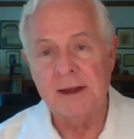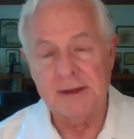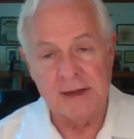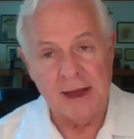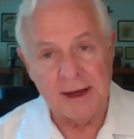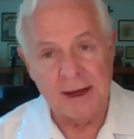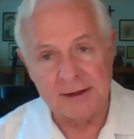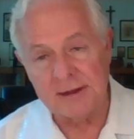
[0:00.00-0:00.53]

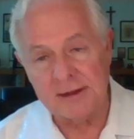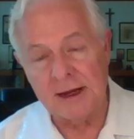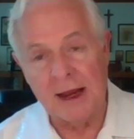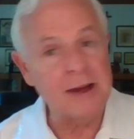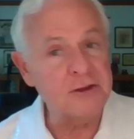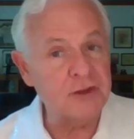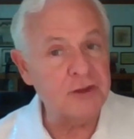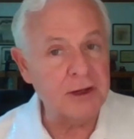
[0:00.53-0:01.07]
Yes,
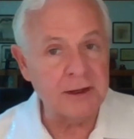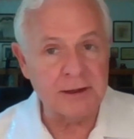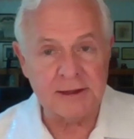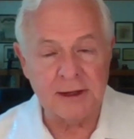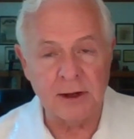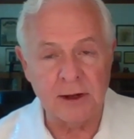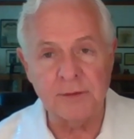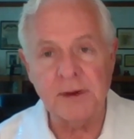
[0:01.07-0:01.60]
aging
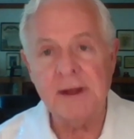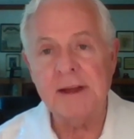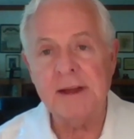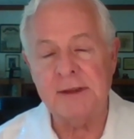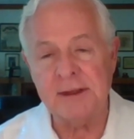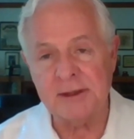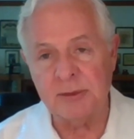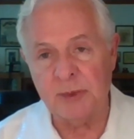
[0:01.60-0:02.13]
itself,
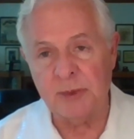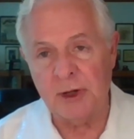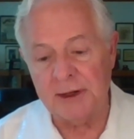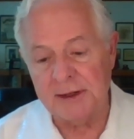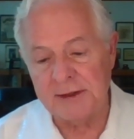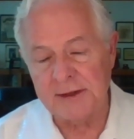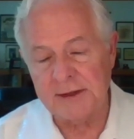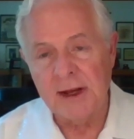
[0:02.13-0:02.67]

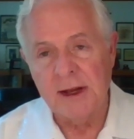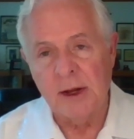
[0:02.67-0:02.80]
disabilities.